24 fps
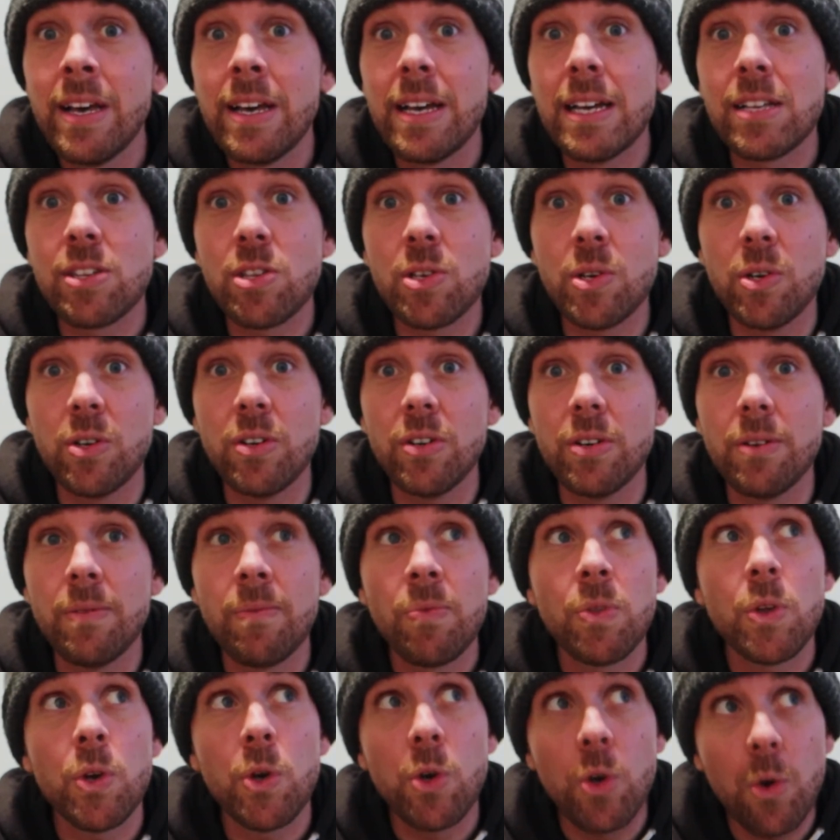It's
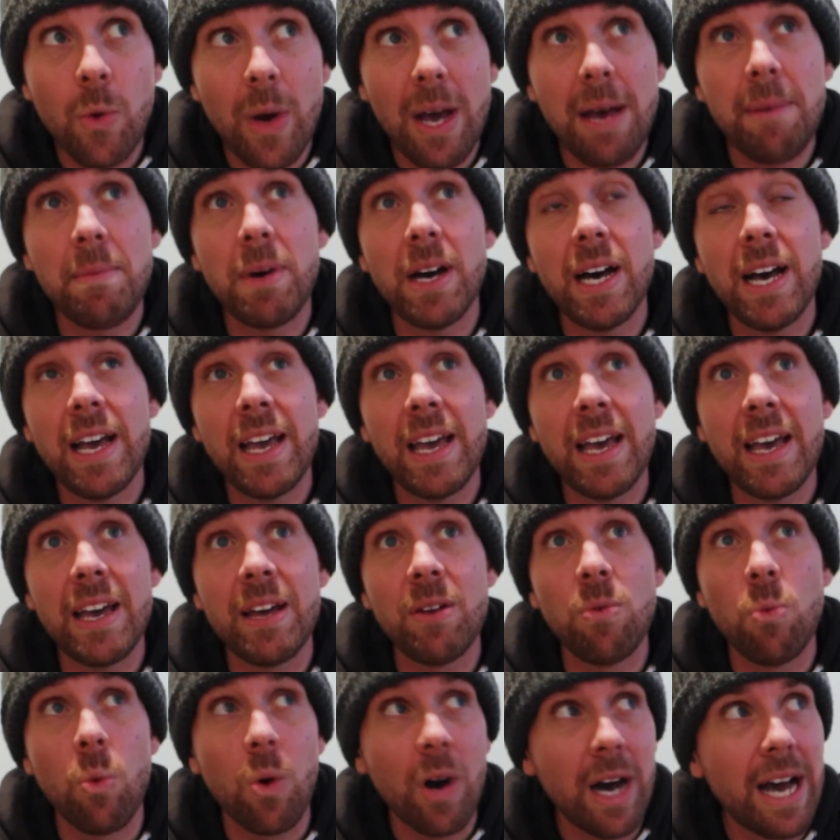called Who Am I
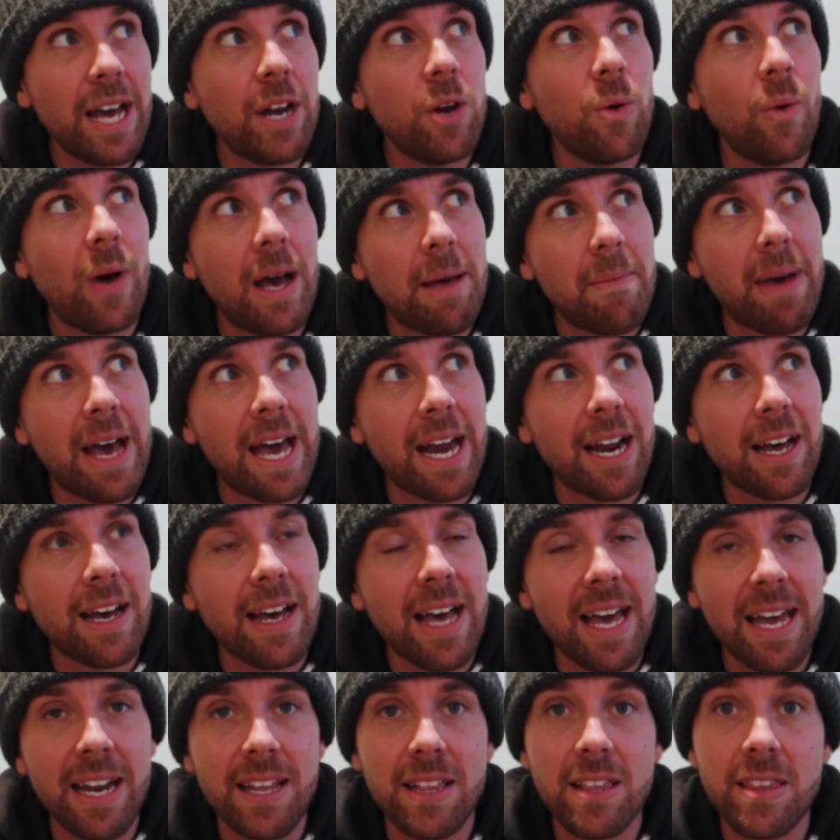and Why Do I Matter?
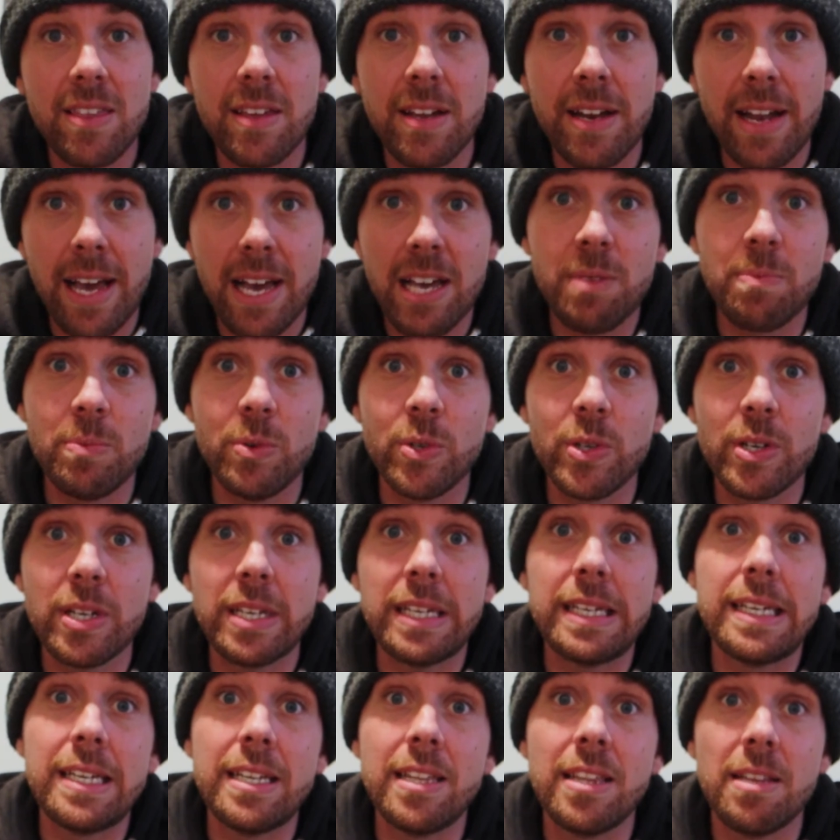And it's the next book
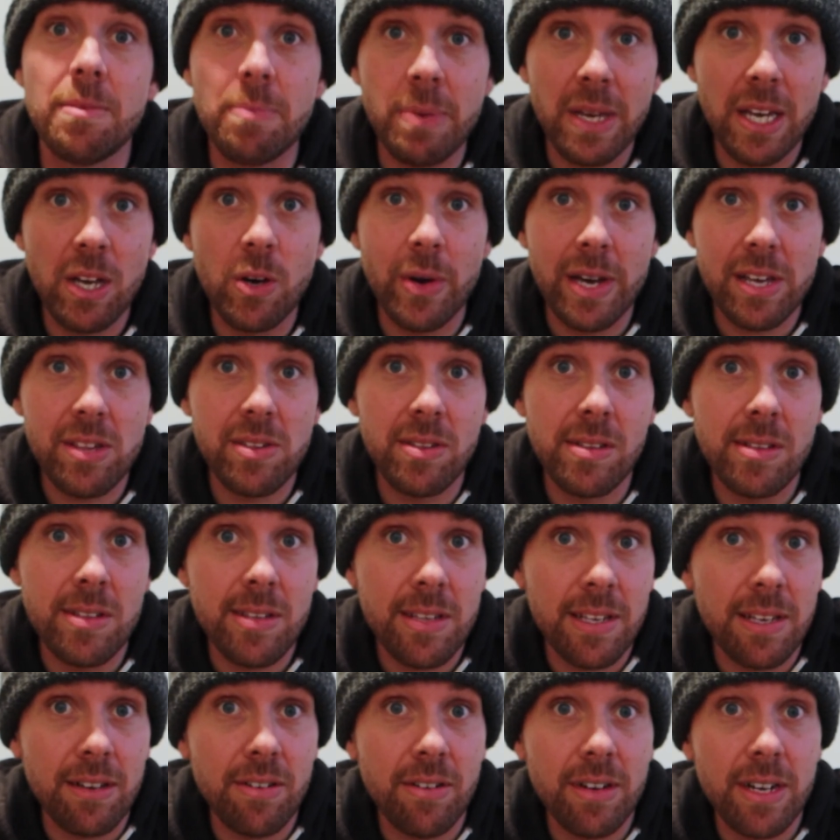in the Big Question
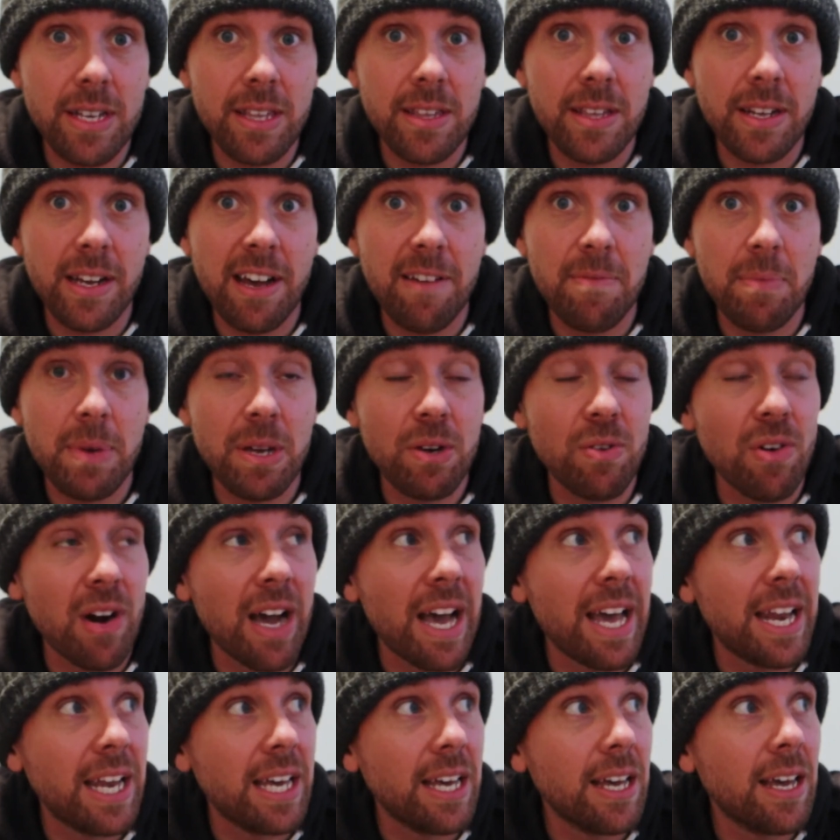series that I've been
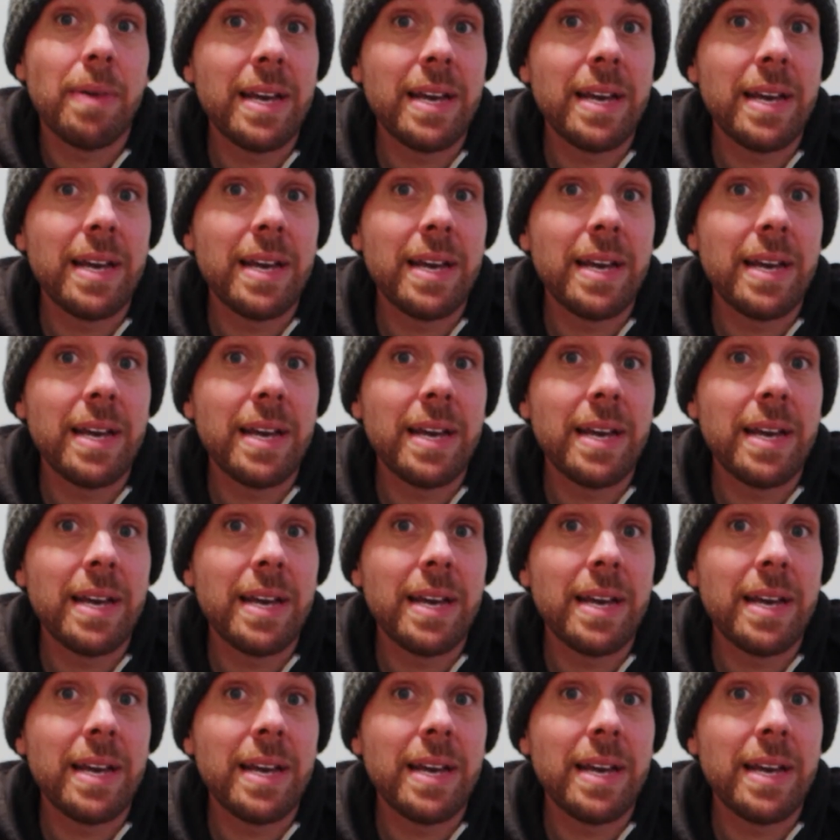writing.